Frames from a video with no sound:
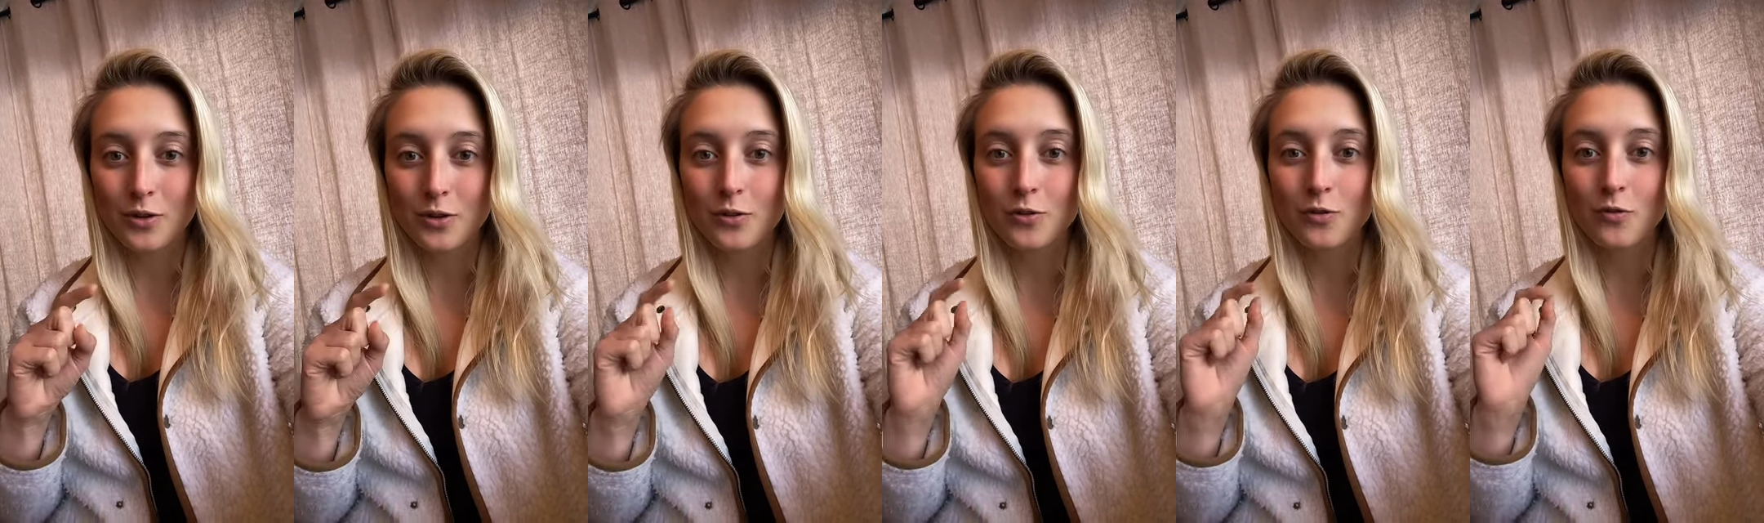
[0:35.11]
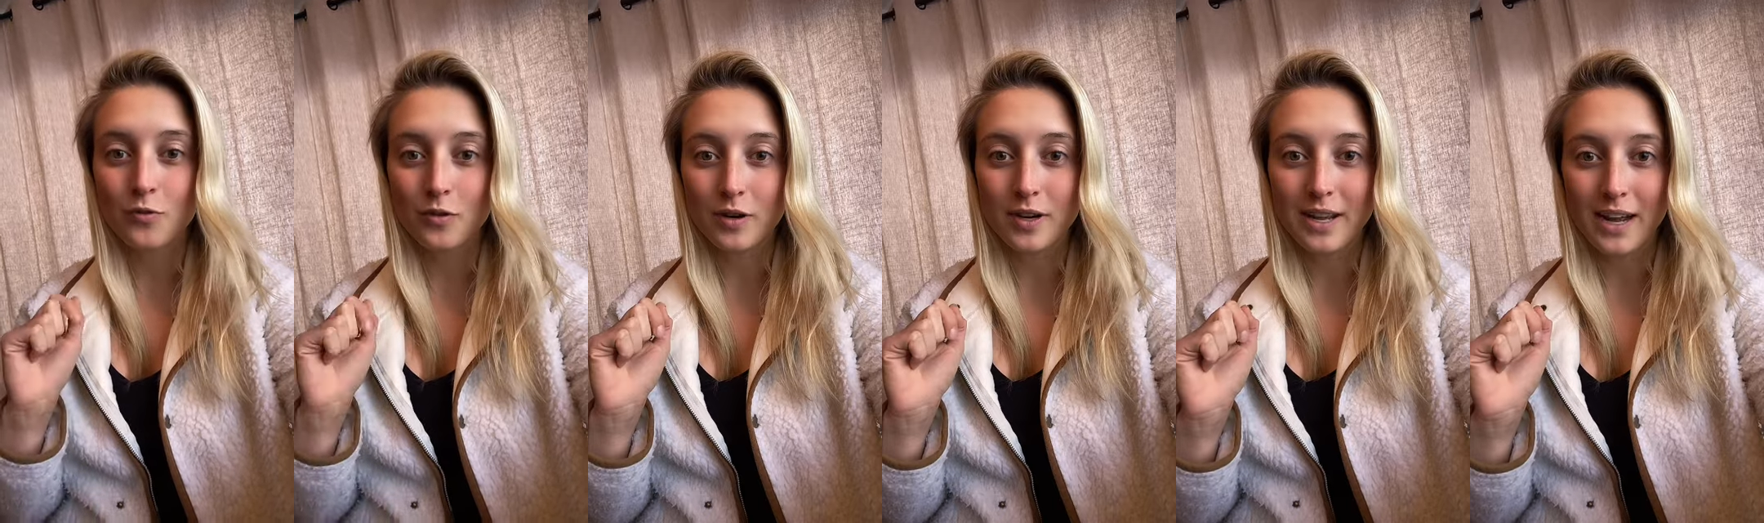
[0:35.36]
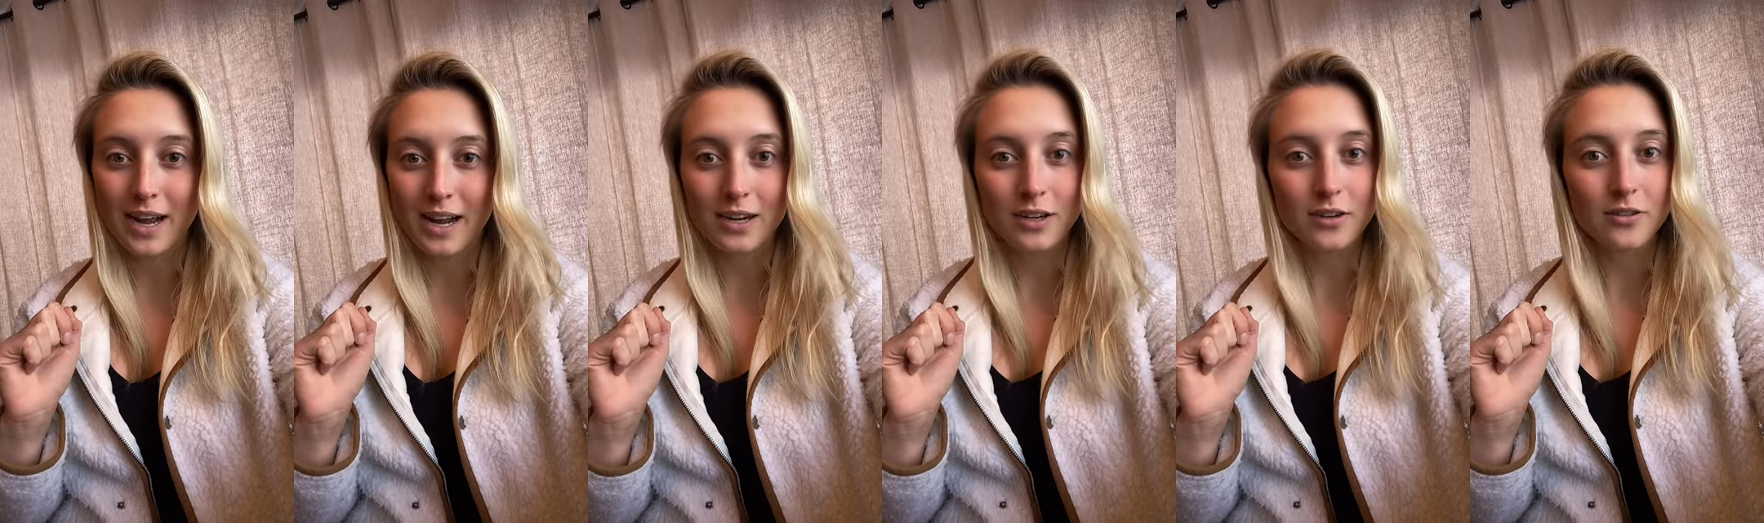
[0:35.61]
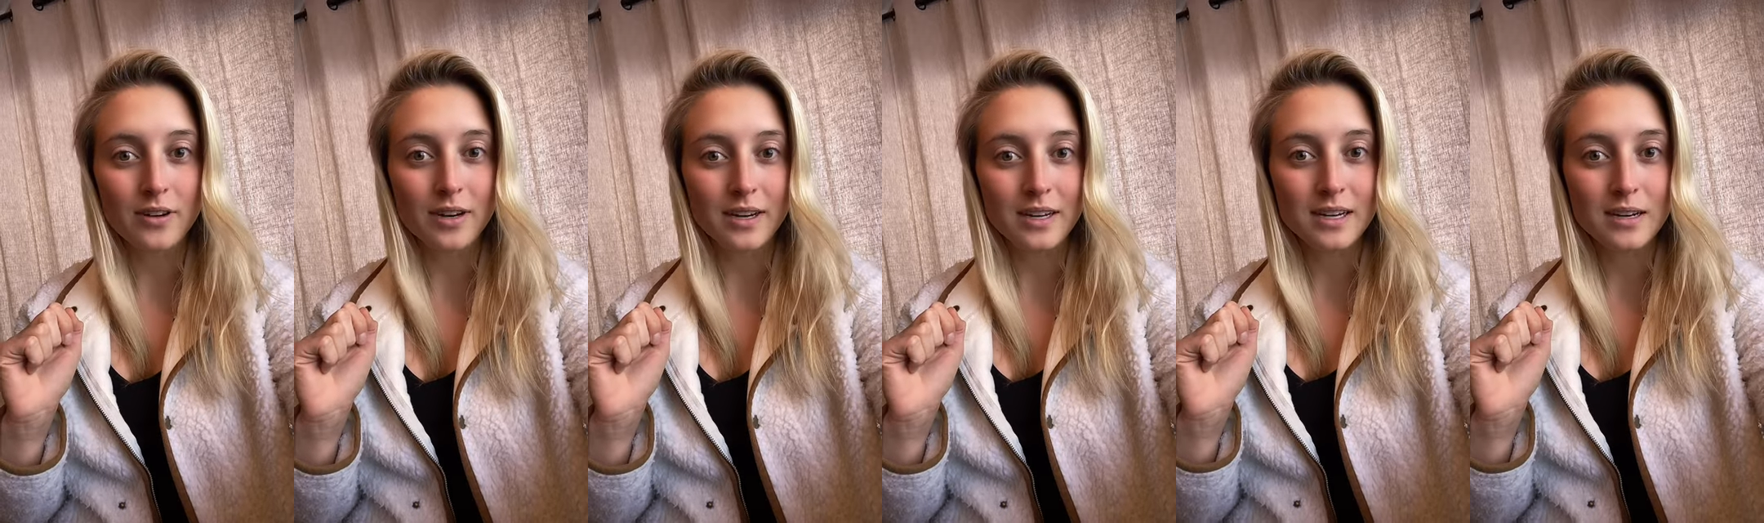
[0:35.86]
you
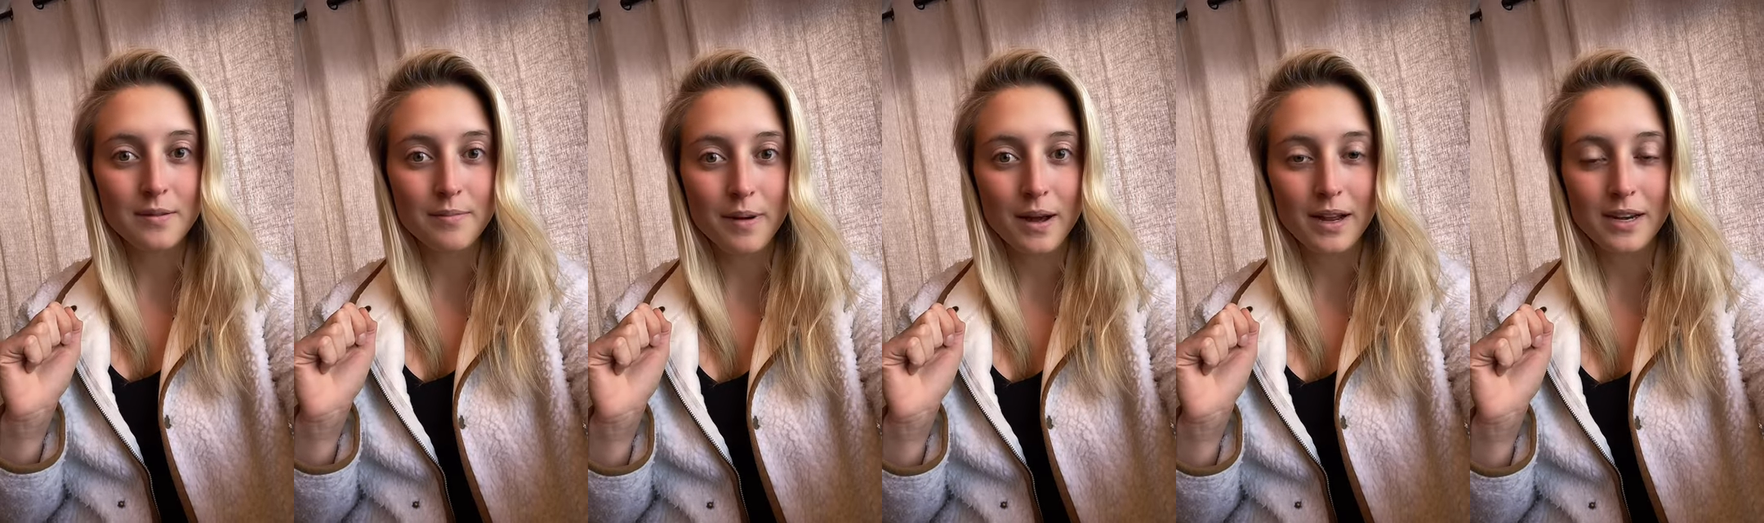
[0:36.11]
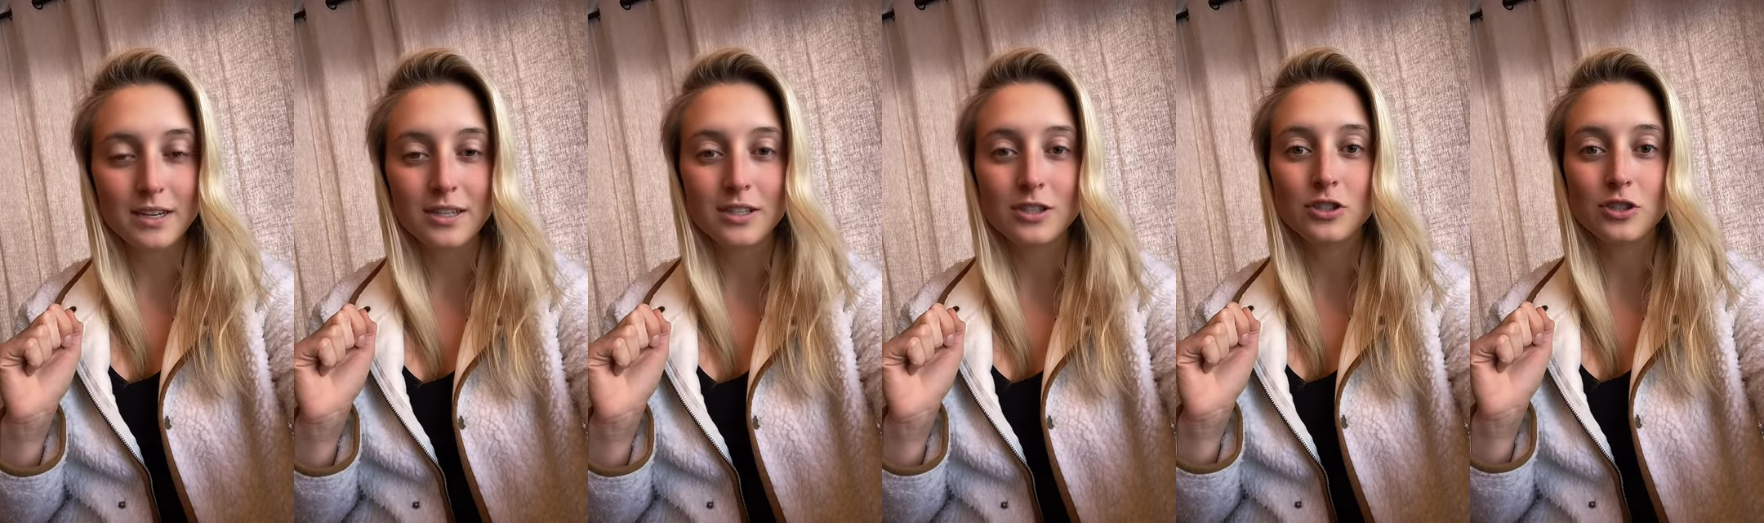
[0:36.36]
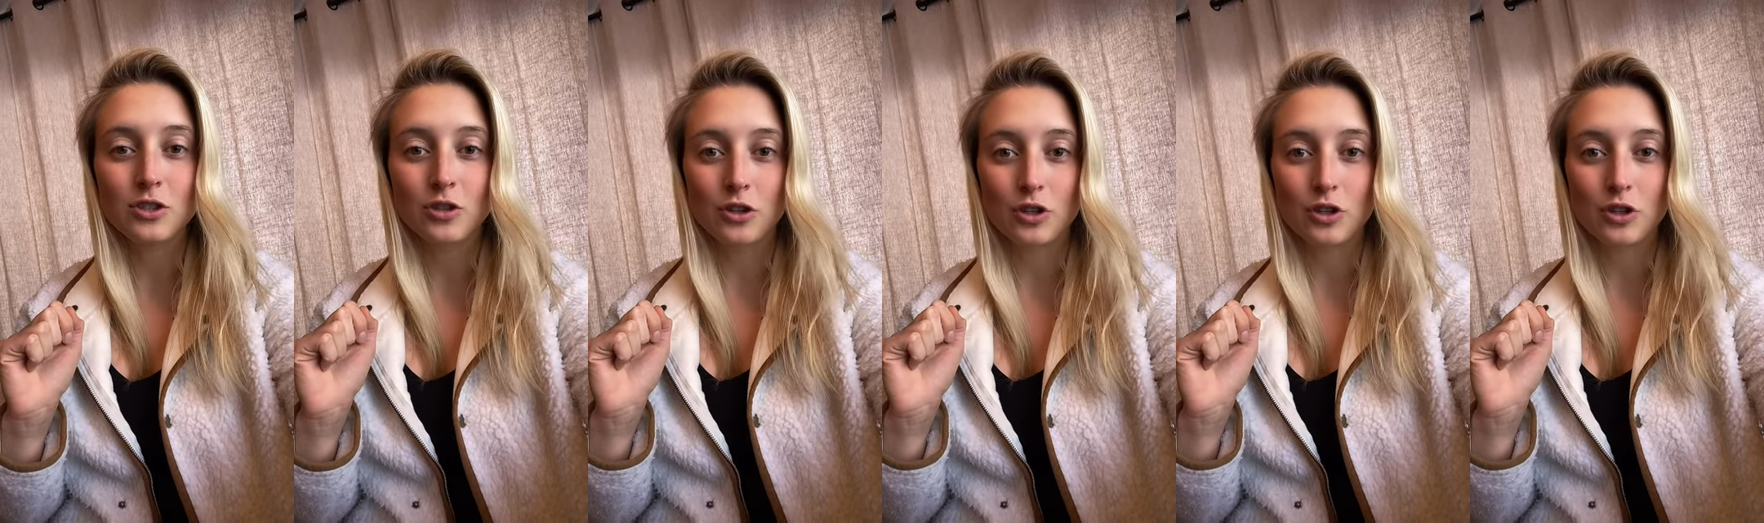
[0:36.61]
regain your independence,